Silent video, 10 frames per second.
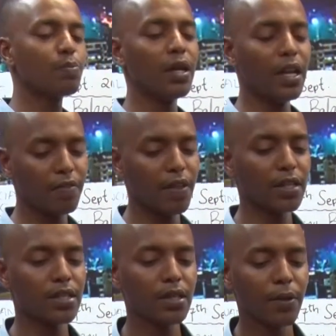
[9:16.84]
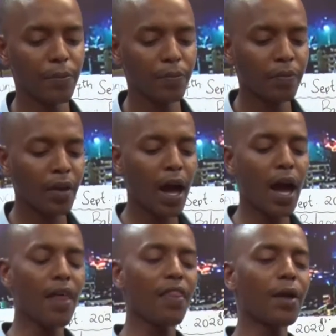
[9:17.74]
believed that
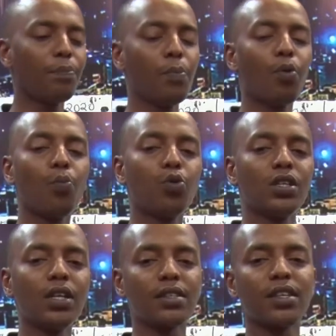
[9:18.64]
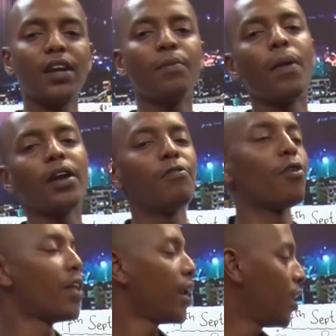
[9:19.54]
other than people putting aside money for
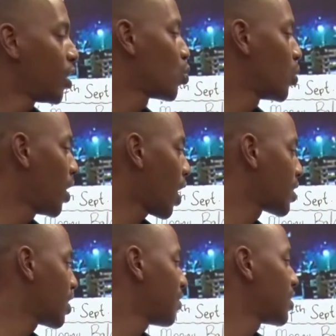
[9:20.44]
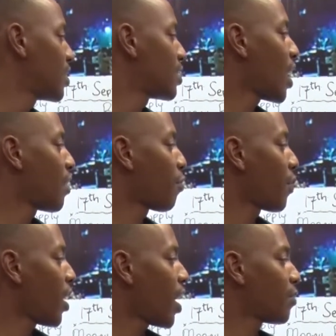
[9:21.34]
their day-to-day activities and for
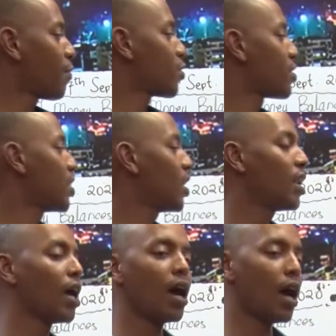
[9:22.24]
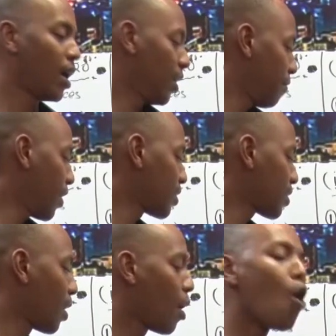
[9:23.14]
the unforeseen events,
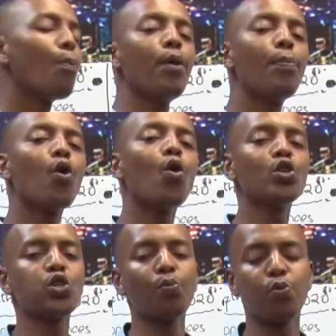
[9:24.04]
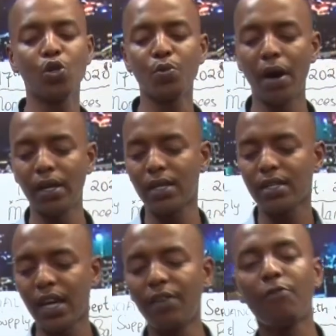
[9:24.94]
people also put money
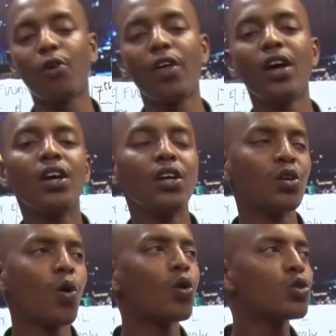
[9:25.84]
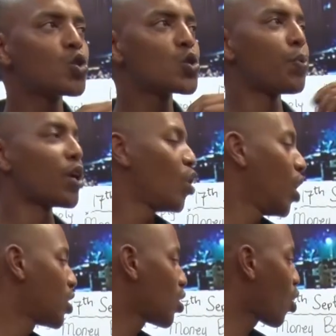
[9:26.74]
aside to speculate,